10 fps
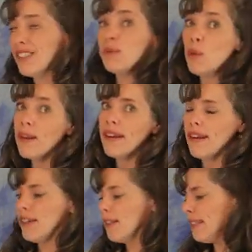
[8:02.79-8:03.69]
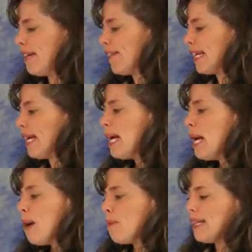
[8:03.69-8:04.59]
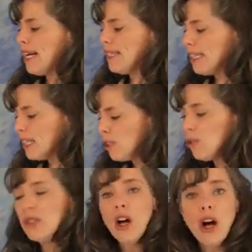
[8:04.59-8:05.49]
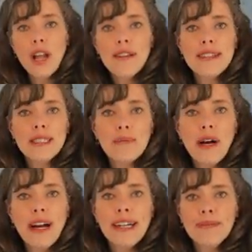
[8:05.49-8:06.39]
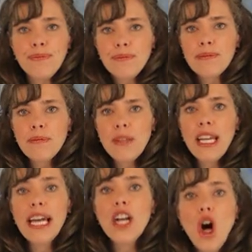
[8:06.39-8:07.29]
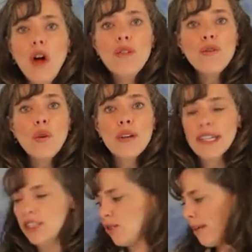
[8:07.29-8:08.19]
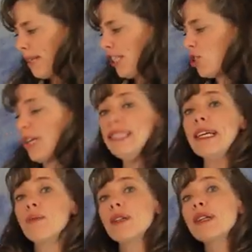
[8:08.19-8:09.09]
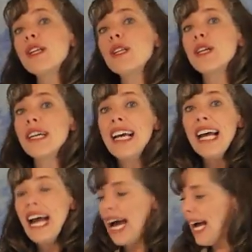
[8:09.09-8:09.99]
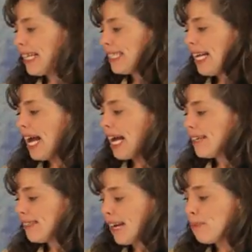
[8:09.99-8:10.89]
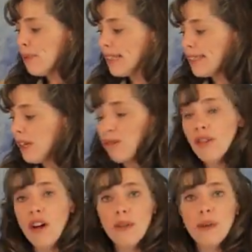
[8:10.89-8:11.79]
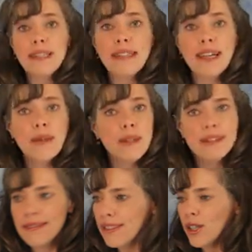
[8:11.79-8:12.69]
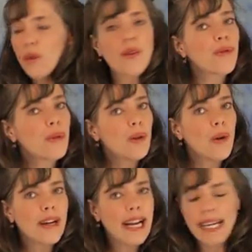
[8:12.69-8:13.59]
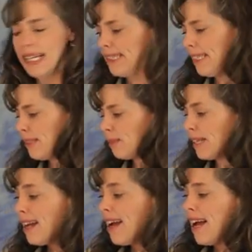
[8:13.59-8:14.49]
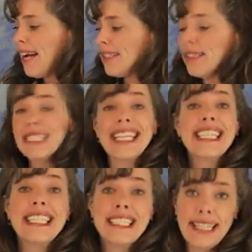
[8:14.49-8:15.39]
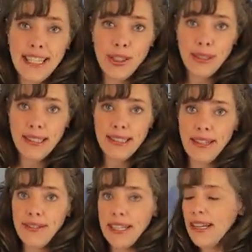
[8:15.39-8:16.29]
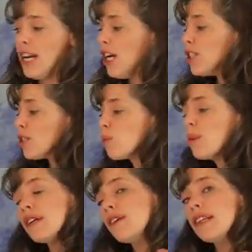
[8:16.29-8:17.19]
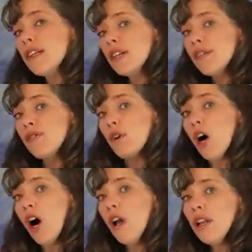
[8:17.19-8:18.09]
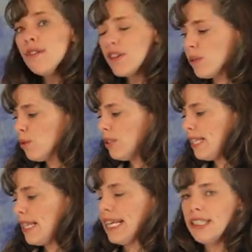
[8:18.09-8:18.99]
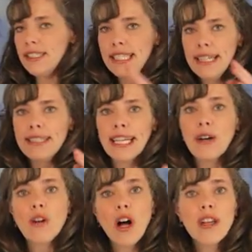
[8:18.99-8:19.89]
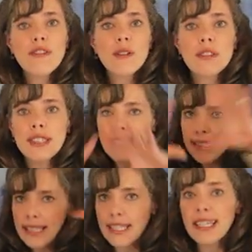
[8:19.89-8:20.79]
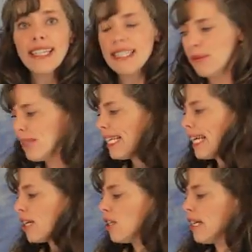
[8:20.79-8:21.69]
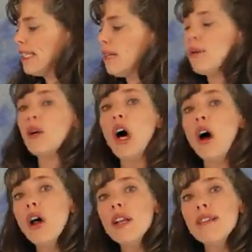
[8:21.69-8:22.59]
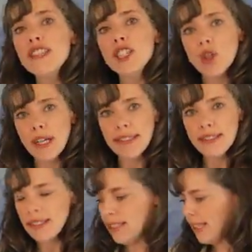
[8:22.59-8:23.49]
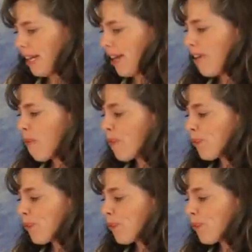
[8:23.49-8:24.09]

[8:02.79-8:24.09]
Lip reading: There's more than 170, but that includes all of the spine and all 4 extremity joints, and we're going to look at I picked out all the ones that I would go through on any assessment, and there's at least 170. So we're going to look for all of those things, testing out all of those things to really get a good idea about all of the joints, okay?